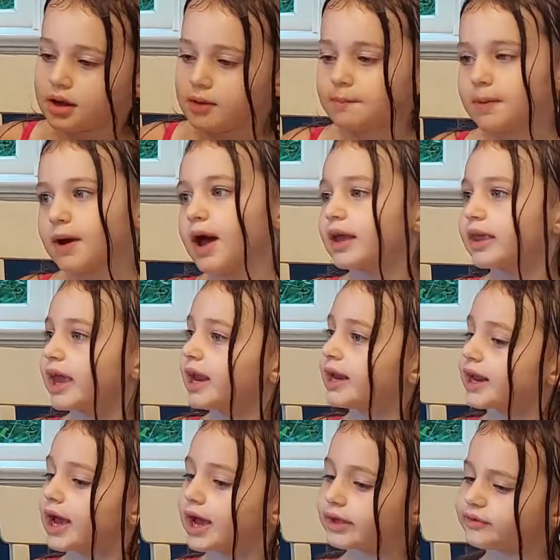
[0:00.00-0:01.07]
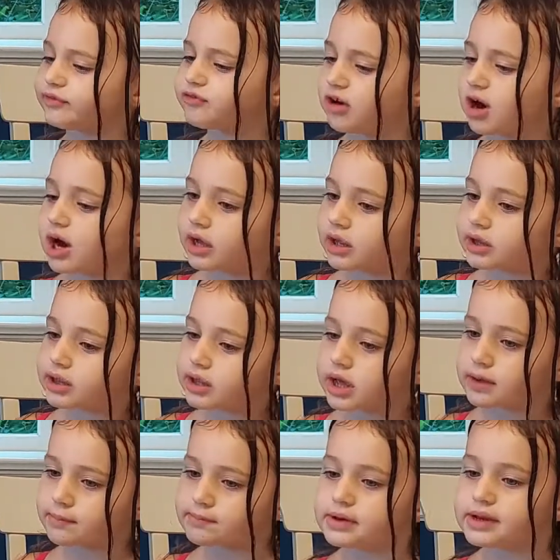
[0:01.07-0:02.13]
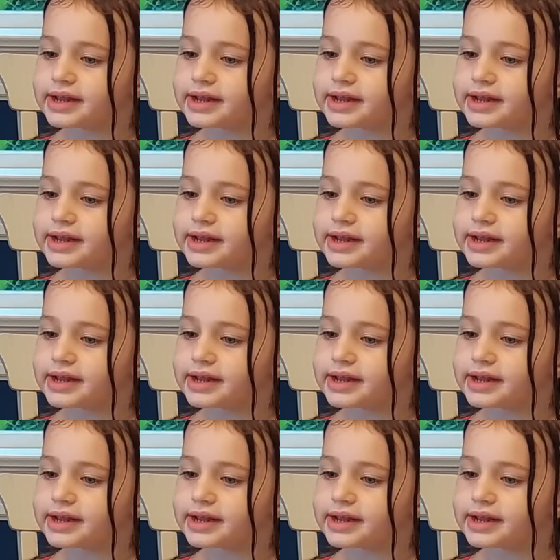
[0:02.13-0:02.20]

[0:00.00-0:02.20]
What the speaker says: But can I wash it?